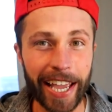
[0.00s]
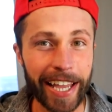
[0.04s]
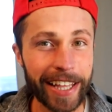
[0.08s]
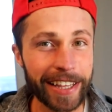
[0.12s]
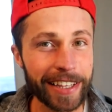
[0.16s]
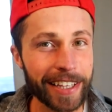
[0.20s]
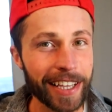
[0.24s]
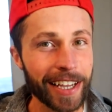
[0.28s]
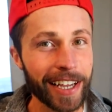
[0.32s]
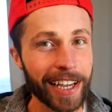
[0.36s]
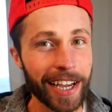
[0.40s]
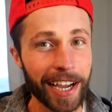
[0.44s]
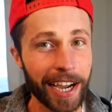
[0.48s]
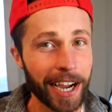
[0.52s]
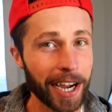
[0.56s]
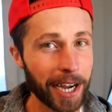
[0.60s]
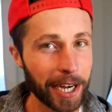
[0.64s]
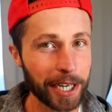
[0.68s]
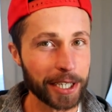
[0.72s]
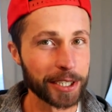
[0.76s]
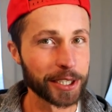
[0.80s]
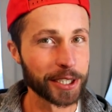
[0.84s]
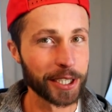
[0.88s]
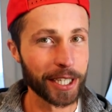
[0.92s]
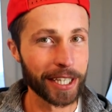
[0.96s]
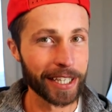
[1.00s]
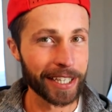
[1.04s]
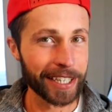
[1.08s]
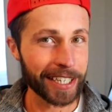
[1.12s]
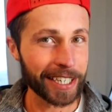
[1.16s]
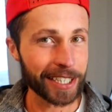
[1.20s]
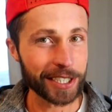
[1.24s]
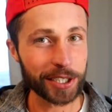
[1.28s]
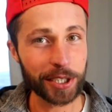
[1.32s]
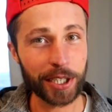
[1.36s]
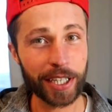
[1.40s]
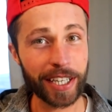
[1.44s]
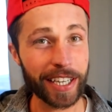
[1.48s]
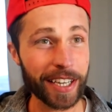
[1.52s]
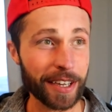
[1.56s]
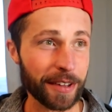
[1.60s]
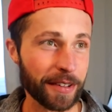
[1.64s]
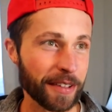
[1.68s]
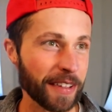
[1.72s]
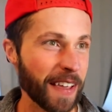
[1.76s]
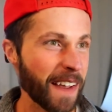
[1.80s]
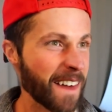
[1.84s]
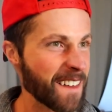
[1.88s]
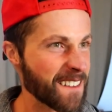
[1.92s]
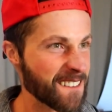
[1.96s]
And Angelina Jolie
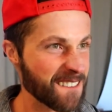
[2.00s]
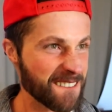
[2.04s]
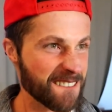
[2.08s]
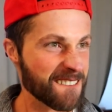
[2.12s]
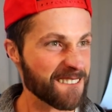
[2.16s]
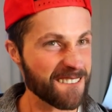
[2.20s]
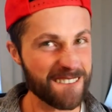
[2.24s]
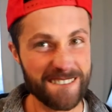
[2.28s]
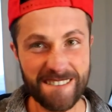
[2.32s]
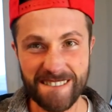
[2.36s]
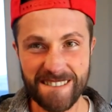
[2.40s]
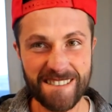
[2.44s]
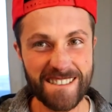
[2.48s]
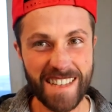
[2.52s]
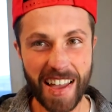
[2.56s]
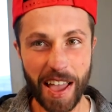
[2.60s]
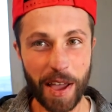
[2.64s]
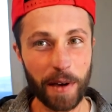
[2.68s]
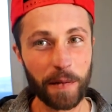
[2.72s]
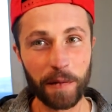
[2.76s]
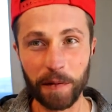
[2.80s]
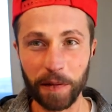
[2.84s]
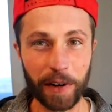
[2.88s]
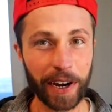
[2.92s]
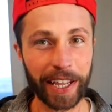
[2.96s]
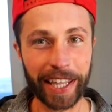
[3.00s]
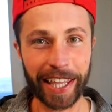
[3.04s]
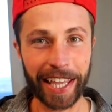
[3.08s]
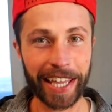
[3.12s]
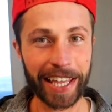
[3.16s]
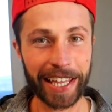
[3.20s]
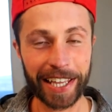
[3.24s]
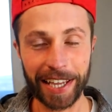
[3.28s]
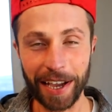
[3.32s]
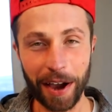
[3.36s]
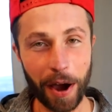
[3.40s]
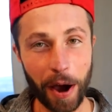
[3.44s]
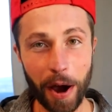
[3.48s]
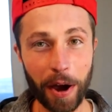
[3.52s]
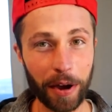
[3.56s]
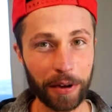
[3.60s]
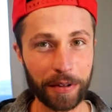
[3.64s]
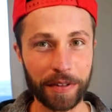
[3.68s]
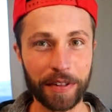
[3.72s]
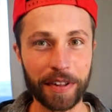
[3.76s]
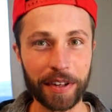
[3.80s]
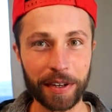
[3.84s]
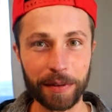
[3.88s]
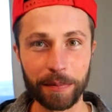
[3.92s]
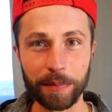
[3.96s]
is freaking
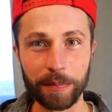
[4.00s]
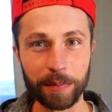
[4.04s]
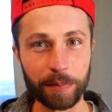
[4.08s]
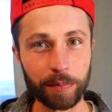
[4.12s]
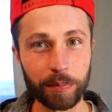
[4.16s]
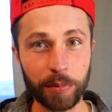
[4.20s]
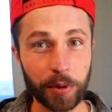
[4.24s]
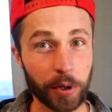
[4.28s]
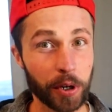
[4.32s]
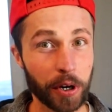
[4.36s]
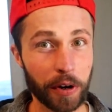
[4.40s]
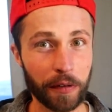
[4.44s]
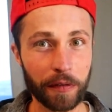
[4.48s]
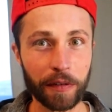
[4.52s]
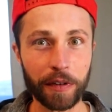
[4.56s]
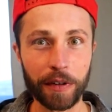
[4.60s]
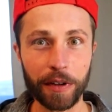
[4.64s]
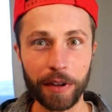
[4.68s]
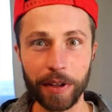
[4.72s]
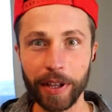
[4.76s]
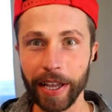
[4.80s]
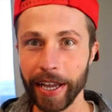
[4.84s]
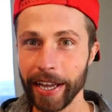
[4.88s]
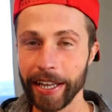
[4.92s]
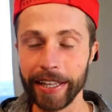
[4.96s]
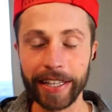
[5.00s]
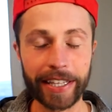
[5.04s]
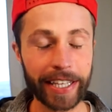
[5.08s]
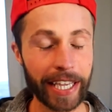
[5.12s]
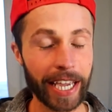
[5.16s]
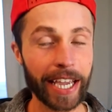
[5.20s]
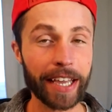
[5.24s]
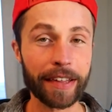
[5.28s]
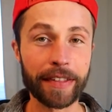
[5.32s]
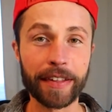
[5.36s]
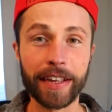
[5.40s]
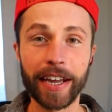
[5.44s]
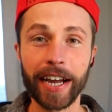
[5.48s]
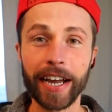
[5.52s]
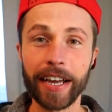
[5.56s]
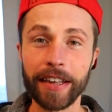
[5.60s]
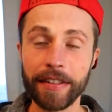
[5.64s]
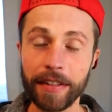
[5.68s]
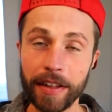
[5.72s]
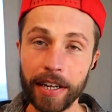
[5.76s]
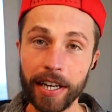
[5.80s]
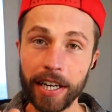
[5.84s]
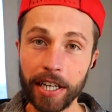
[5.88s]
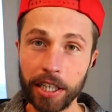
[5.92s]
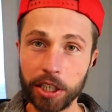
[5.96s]
awesome, beautiful. And yes,
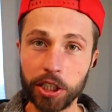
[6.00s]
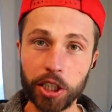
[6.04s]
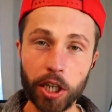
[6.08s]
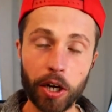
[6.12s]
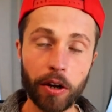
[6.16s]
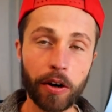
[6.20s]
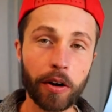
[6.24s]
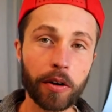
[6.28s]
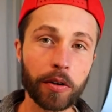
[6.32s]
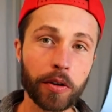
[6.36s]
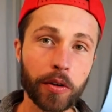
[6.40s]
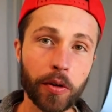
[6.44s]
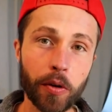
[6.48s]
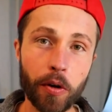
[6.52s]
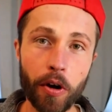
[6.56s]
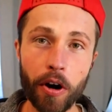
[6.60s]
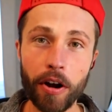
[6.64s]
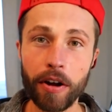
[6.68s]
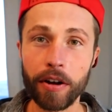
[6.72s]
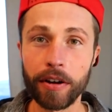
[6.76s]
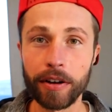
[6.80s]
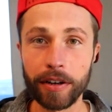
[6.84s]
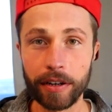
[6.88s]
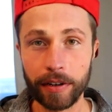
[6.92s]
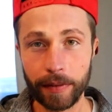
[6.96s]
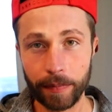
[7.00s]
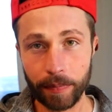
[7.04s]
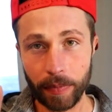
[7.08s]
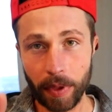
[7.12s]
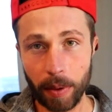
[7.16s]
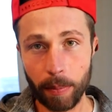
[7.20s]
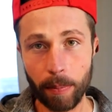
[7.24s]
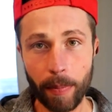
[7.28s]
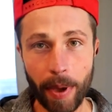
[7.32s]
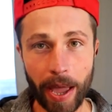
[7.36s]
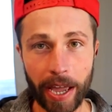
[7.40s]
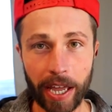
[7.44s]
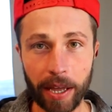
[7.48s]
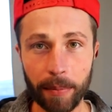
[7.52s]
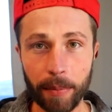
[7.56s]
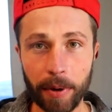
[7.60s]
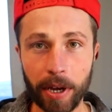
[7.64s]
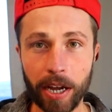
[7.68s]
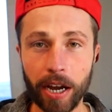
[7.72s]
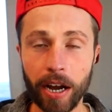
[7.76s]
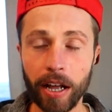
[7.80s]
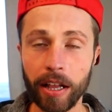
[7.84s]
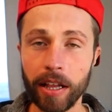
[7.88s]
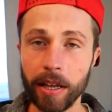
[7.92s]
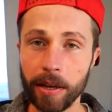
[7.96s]
guys, shout out to her, Megan
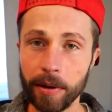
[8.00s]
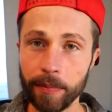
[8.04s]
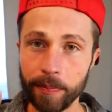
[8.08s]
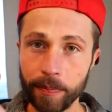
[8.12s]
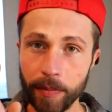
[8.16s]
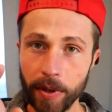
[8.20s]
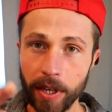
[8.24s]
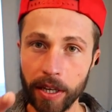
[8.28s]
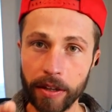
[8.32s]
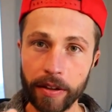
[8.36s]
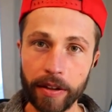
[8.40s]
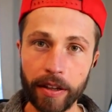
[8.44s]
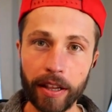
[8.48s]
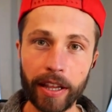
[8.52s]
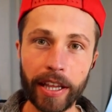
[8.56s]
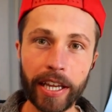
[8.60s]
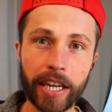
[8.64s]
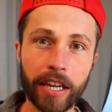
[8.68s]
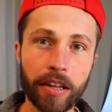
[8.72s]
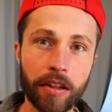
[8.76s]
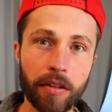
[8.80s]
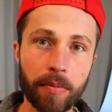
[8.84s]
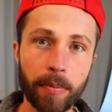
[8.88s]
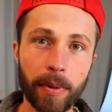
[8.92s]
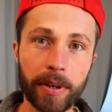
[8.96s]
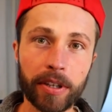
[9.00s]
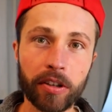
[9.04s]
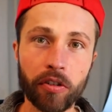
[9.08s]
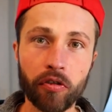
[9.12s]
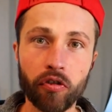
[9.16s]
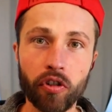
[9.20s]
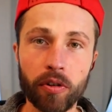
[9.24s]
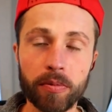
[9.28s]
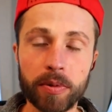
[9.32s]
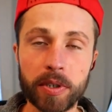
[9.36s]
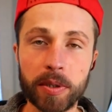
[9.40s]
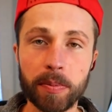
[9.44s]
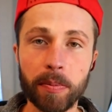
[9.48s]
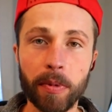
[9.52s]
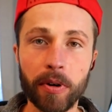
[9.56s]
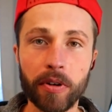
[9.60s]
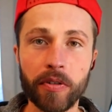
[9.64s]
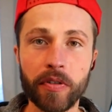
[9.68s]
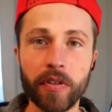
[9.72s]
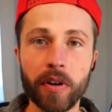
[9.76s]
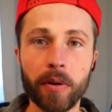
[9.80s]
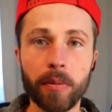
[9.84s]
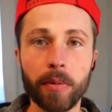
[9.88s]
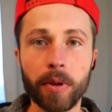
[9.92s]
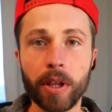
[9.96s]
McCullum. The link is in my description
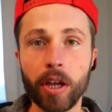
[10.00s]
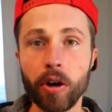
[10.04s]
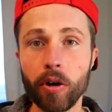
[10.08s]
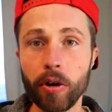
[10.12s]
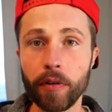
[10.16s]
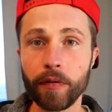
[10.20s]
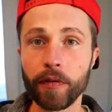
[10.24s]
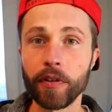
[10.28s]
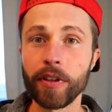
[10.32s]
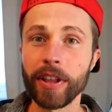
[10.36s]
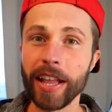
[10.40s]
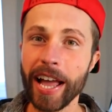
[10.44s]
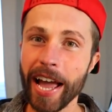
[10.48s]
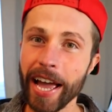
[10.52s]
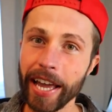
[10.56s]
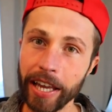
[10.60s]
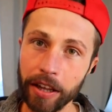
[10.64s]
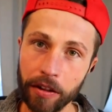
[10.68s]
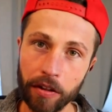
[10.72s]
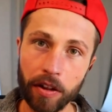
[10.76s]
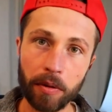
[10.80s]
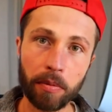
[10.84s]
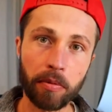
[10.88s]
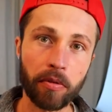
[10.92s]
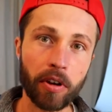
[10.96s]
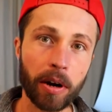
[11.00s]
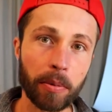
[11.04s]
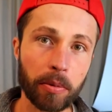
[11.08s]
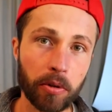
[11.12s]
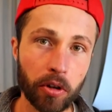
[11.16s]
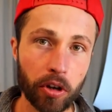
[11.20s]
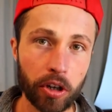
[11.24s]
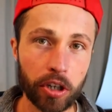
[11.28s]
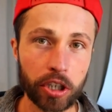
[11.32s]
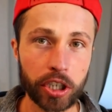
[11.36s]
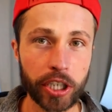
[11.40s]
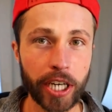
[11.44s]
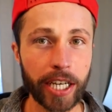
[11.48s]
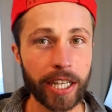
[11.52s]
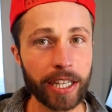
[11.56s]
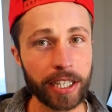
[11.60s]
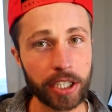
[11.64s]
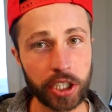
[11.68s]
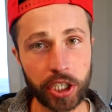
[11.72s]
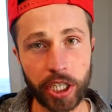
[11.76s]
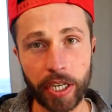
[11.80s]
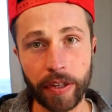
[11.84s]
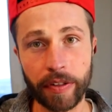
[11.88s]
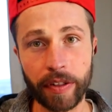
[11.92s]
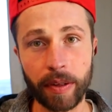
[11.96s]
box down below. If you like, subscribe to her channel.
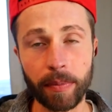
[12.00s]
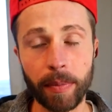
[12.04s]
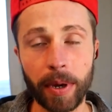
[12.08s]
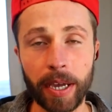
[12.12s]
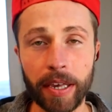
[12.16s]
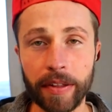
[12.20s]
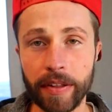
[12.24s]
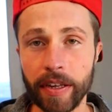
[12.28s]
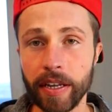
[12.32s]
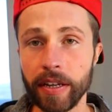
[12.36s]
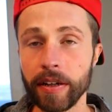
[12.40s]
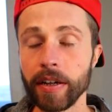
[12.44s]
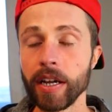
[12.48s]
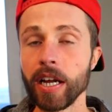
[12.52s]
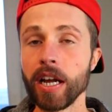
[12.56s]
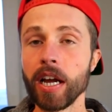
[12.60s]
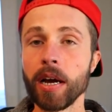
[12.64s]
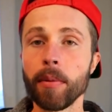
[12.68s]
She's amazing.